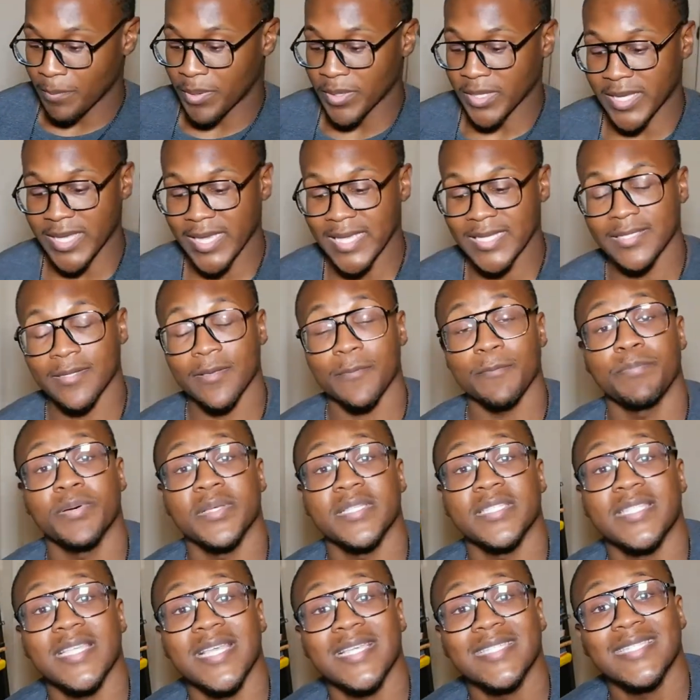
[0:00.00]

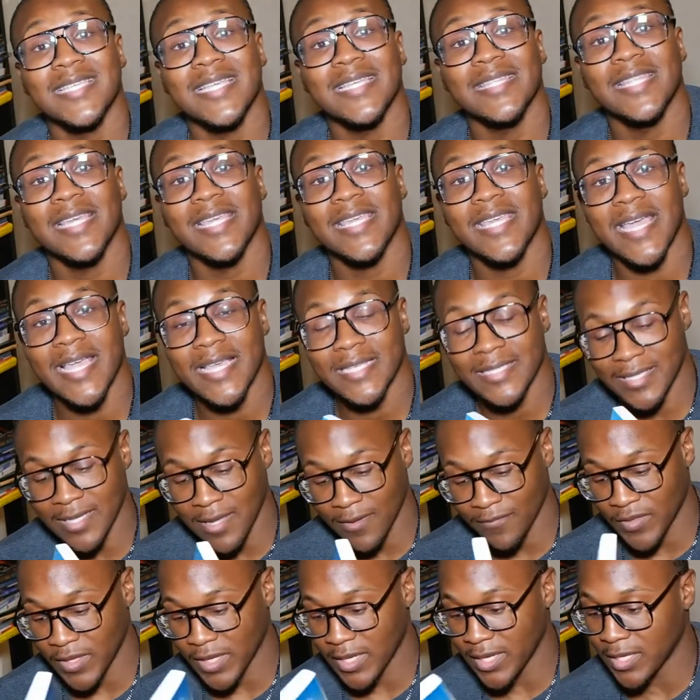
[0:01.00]
Possessing the Gates
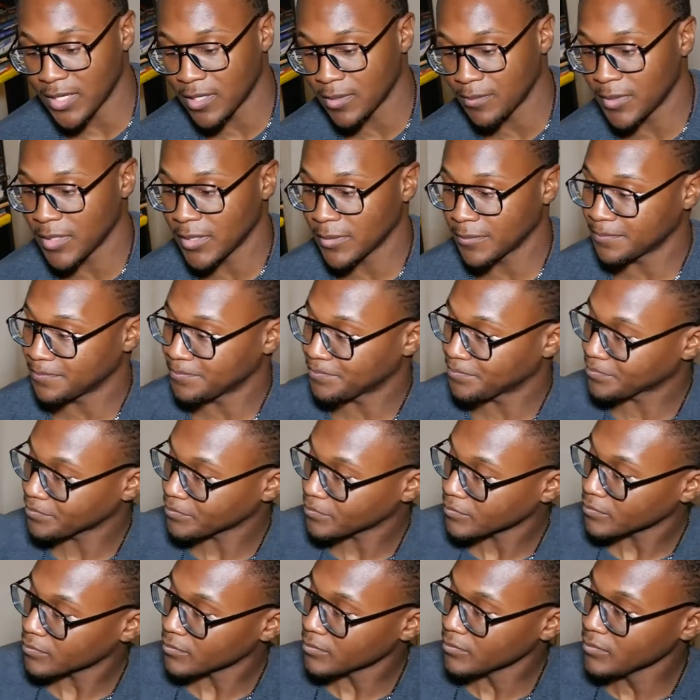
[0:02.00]
of the Enemy
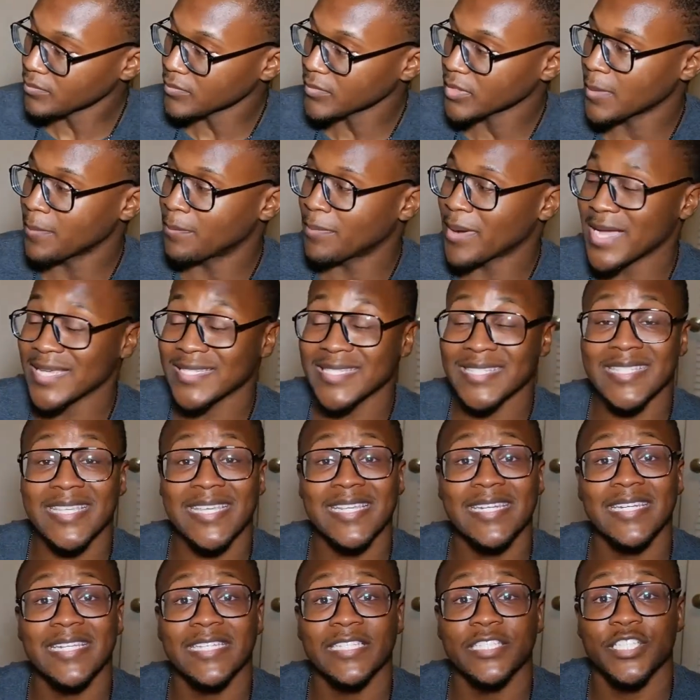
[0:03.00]
by
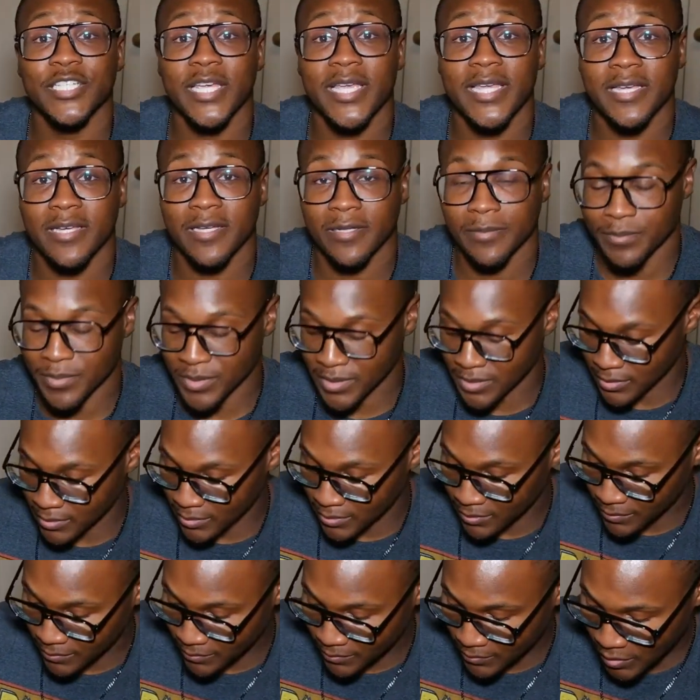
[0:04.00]
Cindy
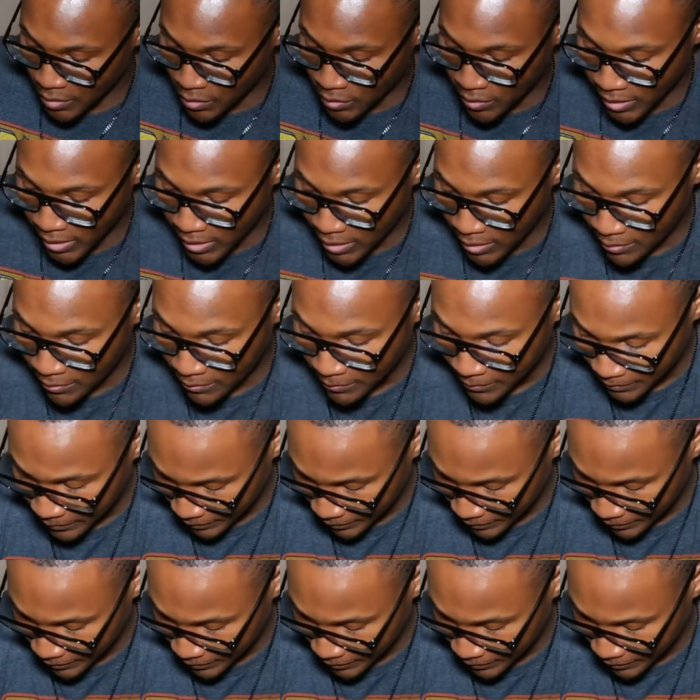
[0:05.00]
Jacobs. Okay?